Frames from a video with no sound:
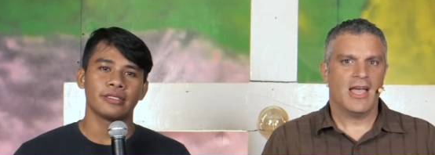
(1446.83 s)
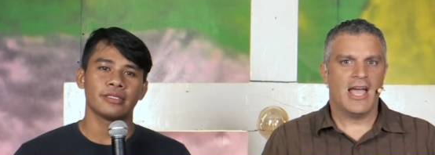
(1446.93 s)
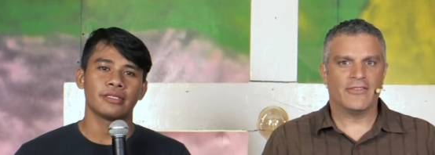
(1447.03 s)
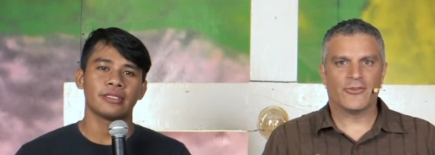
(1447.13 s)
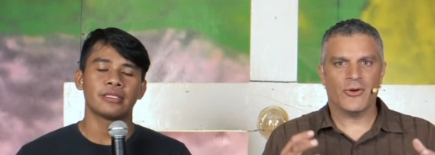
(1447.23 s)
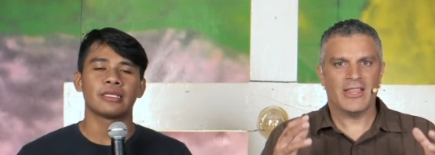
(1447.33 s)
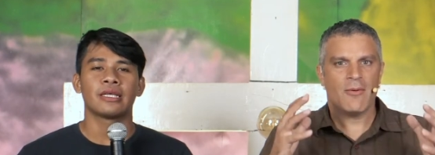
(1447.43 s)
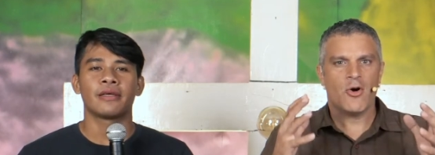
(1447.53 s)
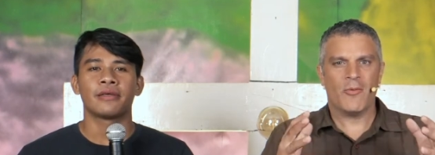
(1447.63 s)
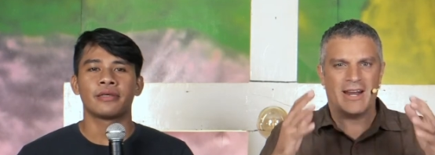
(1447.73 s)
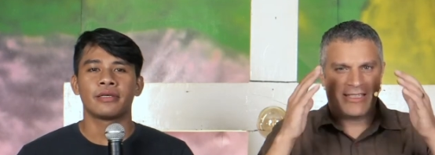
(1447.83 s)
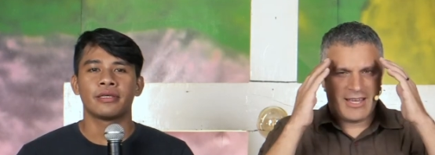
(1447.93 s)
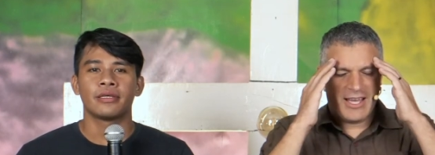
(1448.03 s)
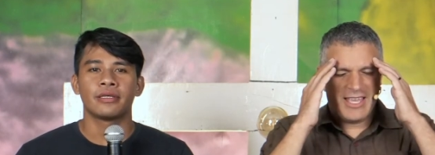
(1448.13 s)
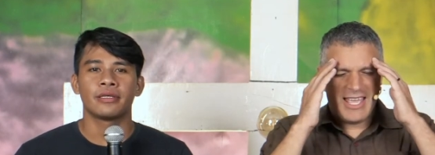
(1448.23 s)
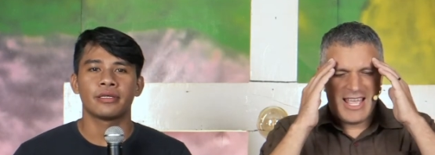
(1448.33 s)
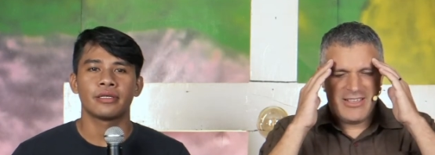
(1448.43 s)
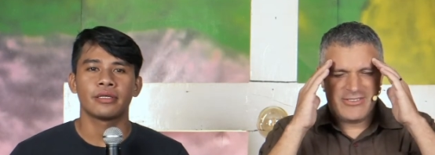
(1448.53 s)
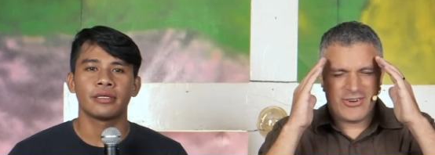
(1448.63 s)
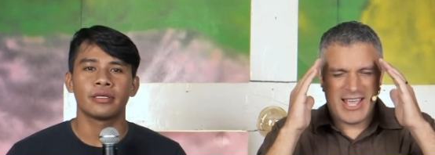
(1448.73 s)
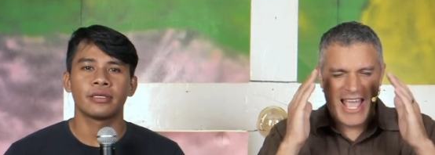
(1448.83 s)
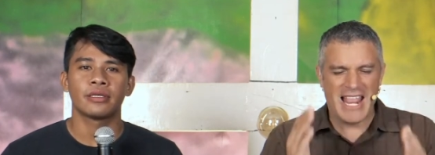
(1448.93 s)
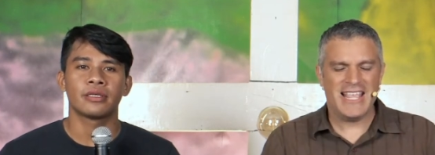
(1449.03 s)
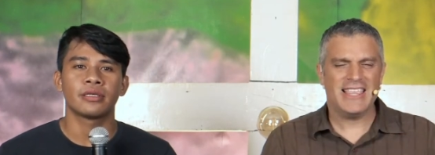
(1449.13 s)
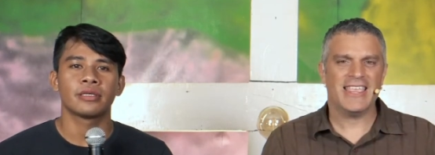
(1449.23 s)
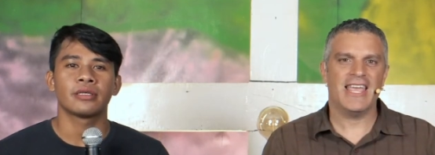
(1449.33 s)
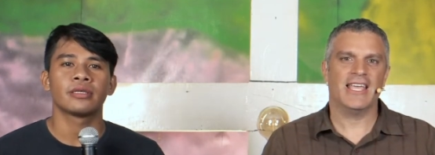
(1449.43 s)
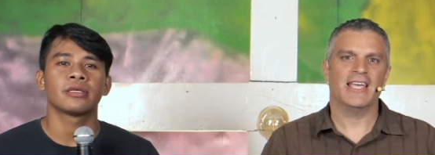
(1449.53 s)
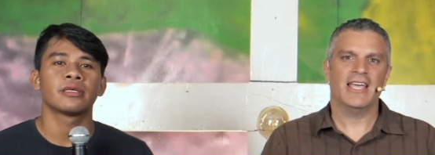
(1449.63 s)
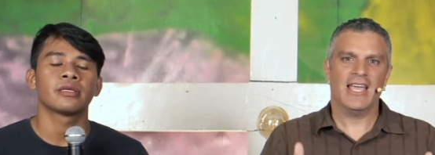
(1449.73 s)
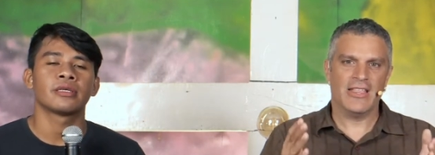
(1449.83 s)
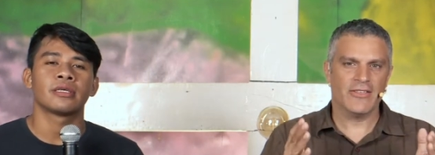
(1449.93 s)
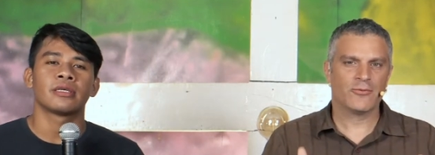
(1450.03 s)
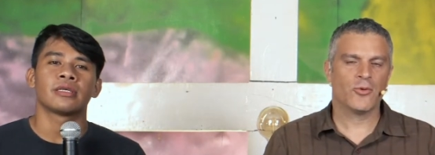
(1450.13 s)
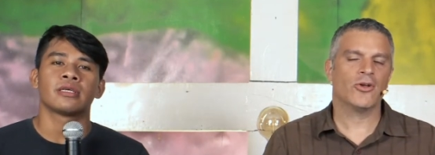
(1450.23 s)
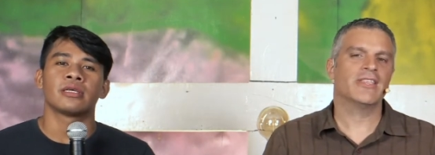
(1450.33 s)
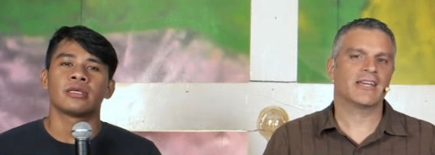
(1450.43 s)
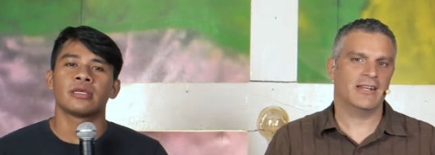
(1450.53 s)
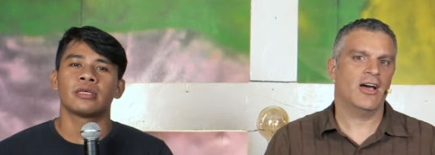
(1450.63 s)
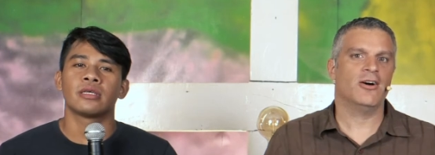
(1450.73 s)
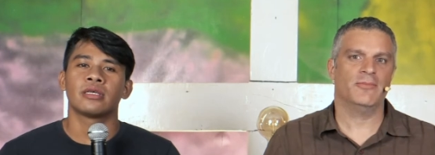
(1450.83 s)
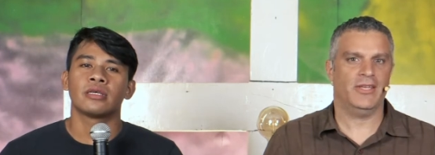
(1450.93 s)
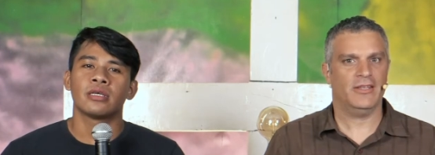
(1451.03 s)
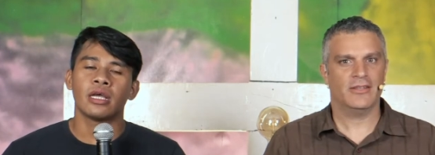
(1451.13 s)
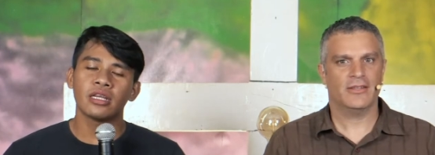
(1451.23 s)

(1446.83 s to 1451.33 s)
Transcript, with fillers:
Speaker 1: And so in that moment, I thought, is there anything in this world that can help me?